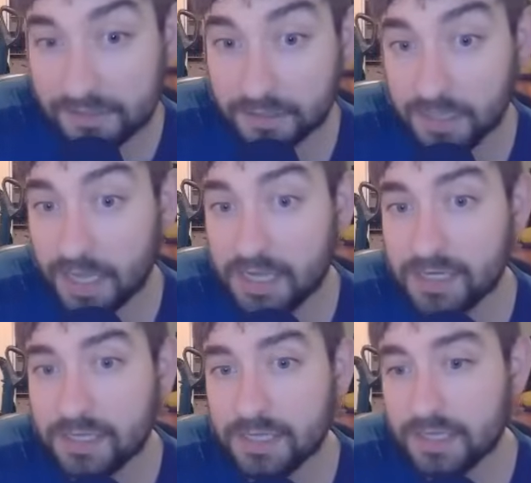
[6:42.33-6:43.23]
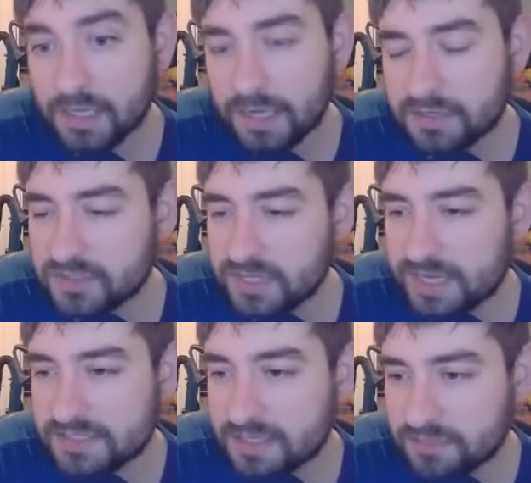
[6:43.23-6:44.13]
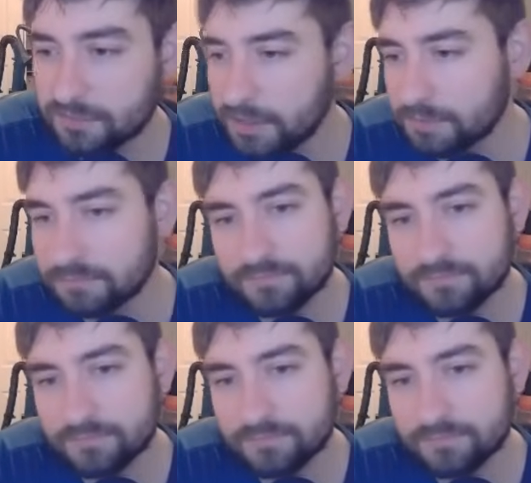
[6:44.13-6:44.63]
line. And I'll see you guys in the next video.